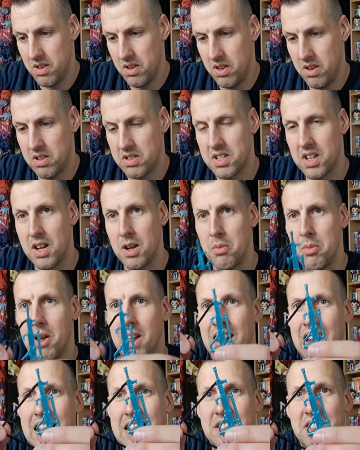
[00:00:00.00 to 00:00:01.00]
Oh, it's a little bit
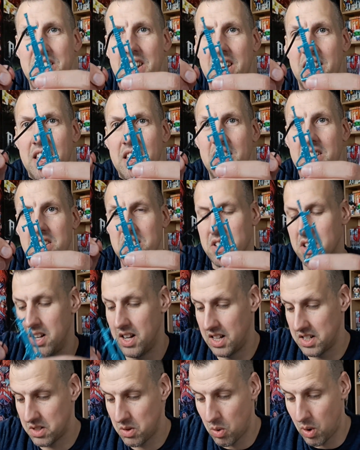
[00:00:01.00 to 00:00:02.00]
elastic, so
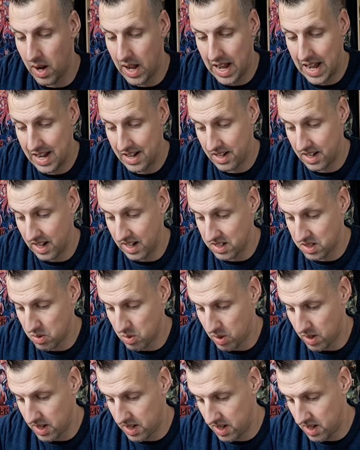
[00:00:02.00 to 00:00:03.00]
that's quite handy. That's
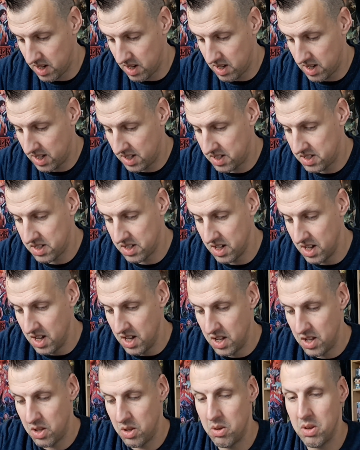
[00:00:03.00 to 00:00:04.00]
quite nice.
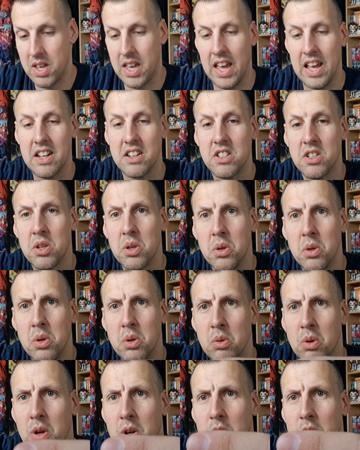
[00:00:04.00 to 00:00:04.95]
You get 2